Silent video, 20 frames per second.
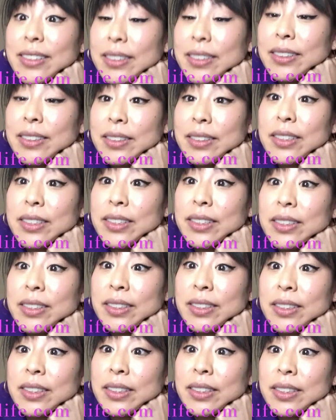needs,
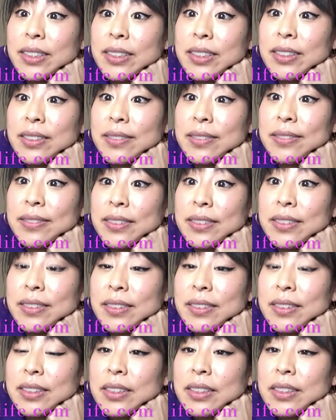I mean,
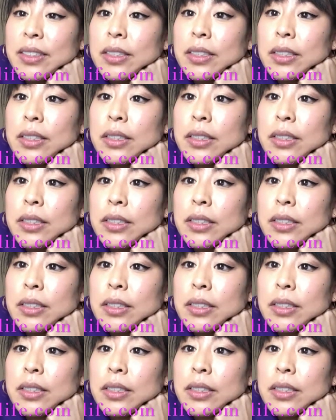because we're